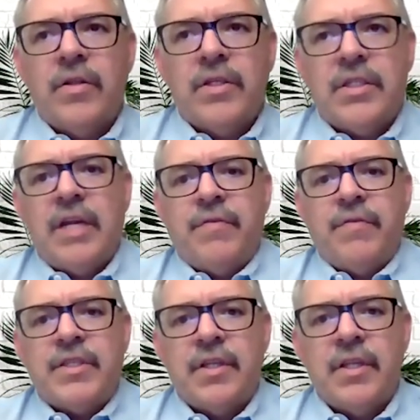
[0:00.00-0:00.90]
state
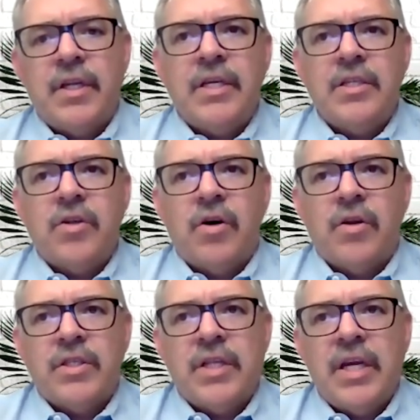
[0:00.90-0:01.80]
facilities,
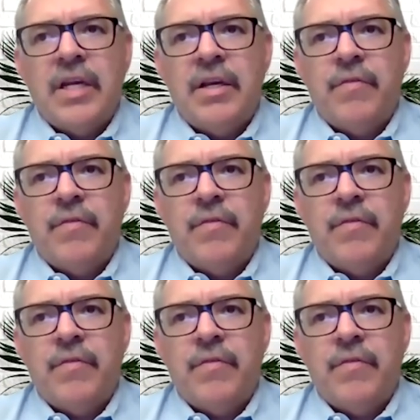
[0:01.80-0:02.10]
all the state